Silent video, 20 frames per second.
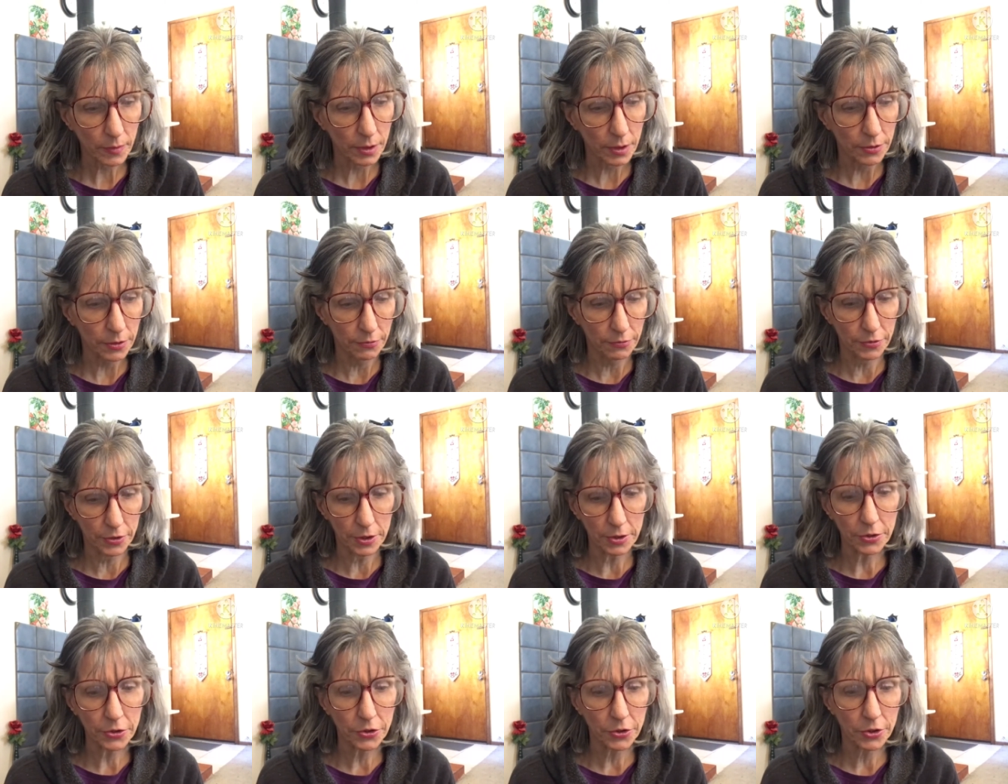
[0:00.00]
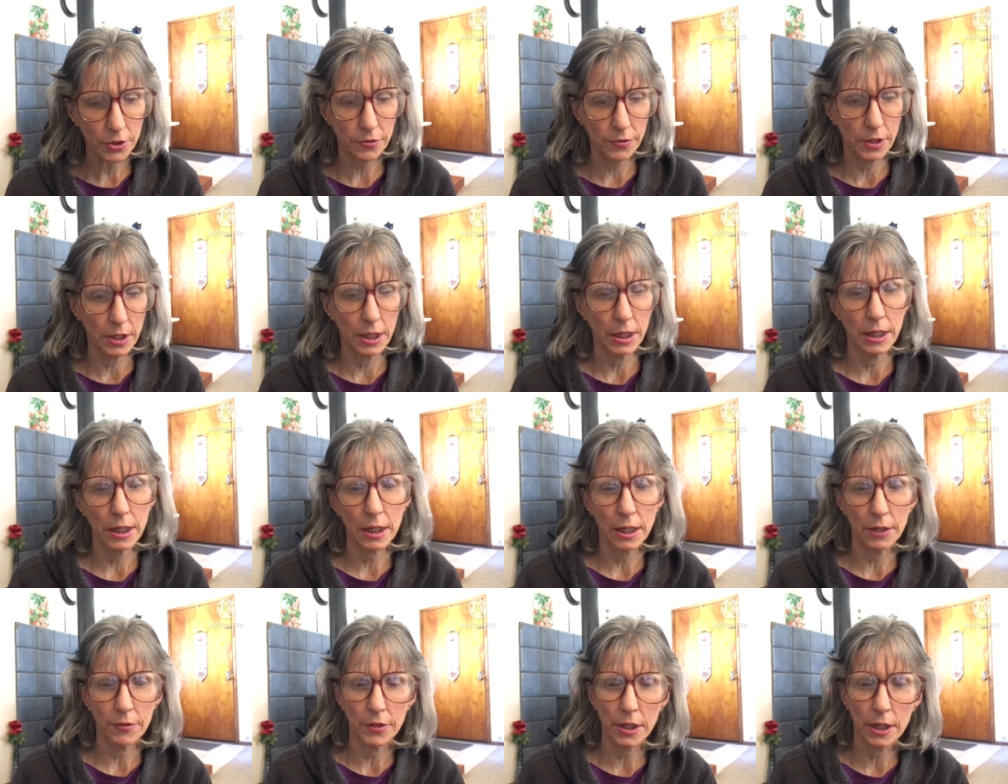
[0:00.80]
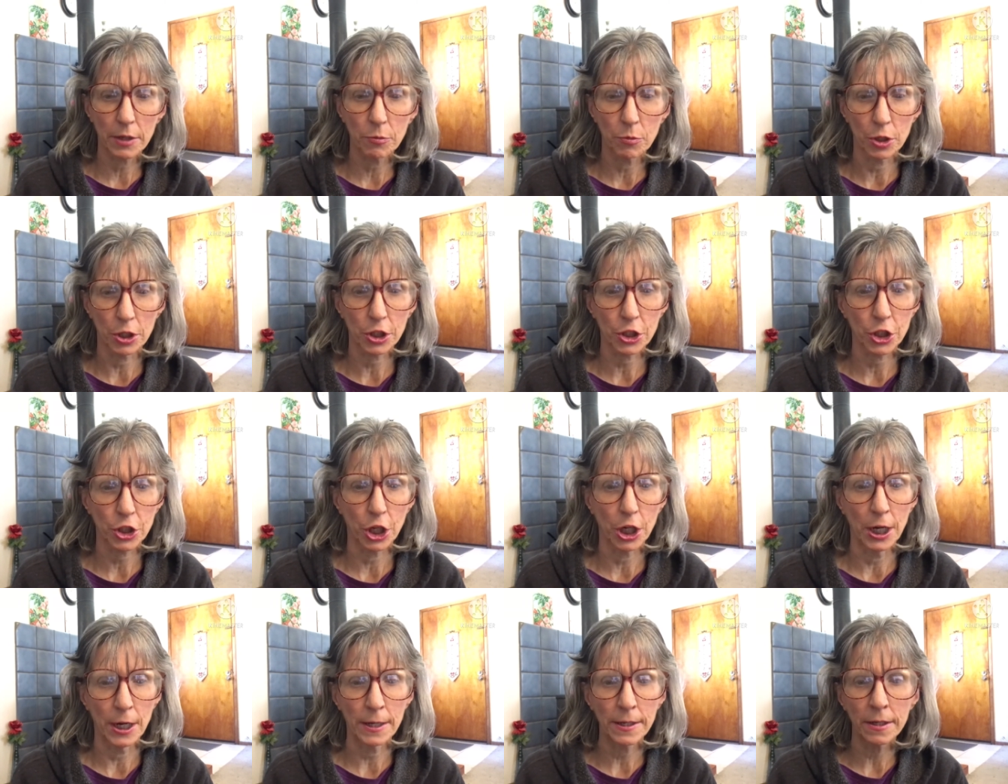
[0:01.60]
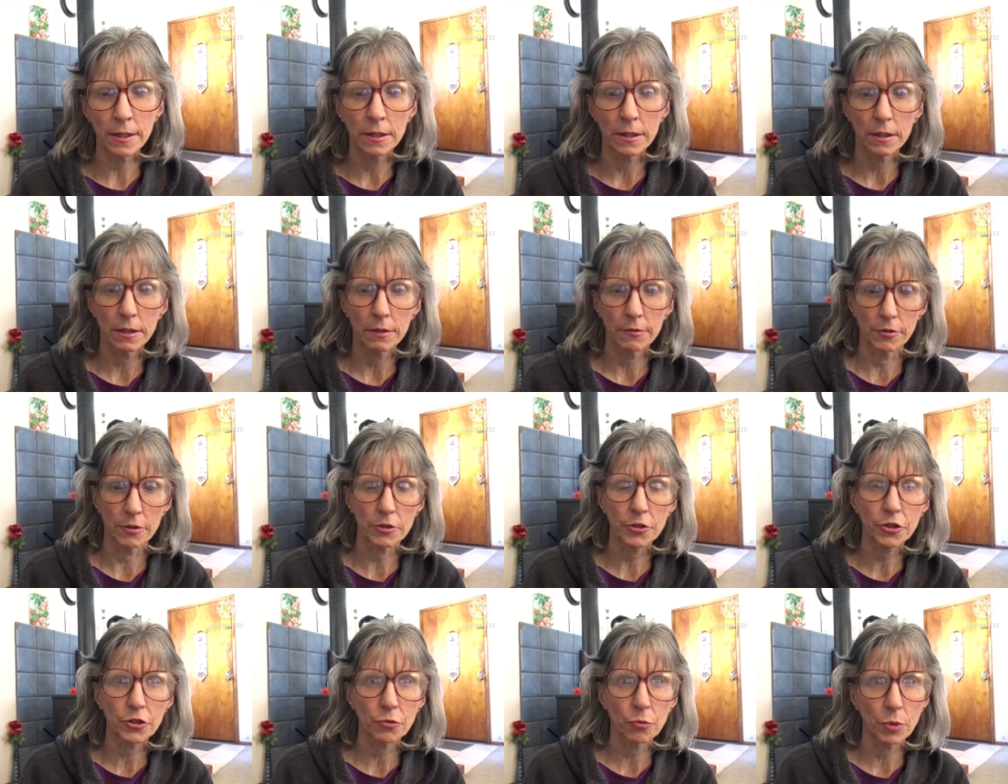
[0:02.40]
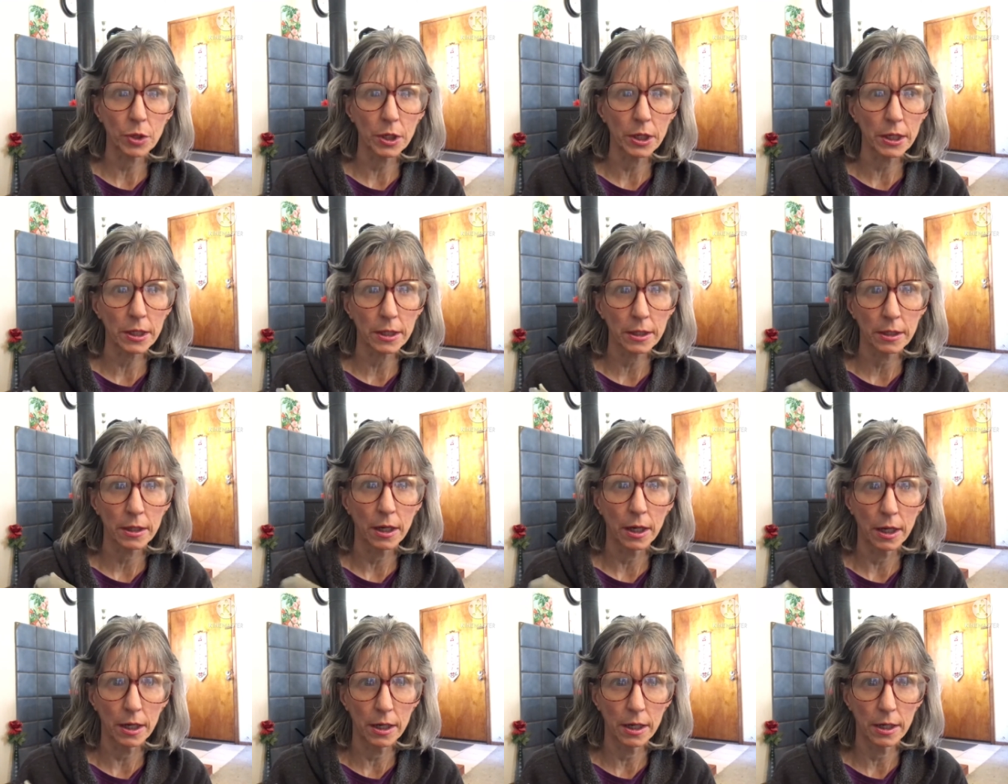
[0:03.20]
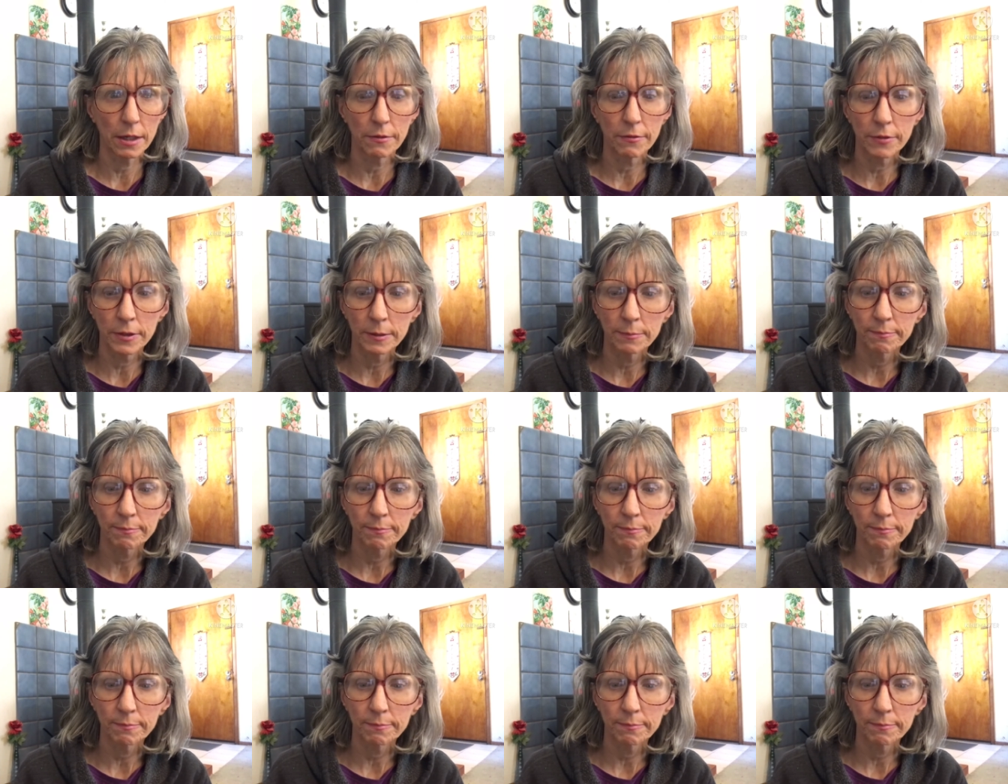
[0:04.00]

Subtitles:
the first thing that I worked on, first week of